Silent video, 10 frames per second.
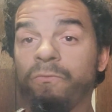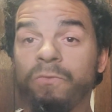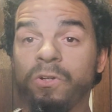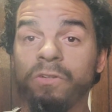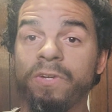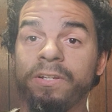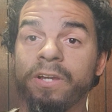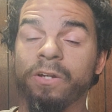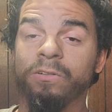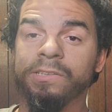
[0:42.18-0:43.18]
good
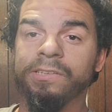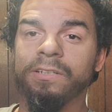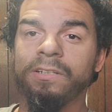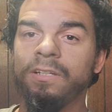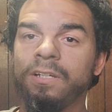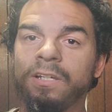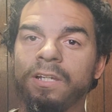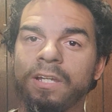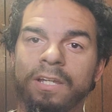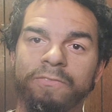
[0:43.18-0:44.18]
videos.
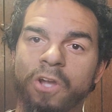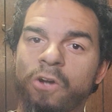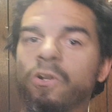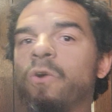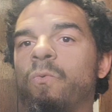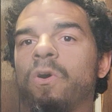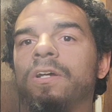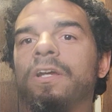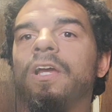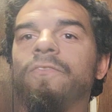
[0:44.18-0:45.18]
If y'all
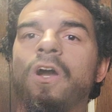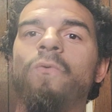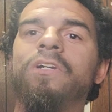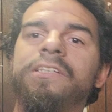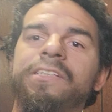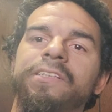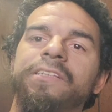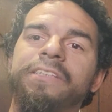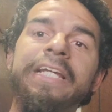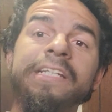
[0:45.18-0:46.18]
want to
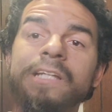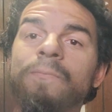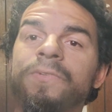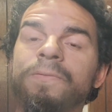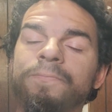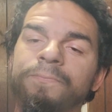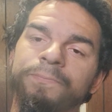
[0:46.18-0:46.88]
see something,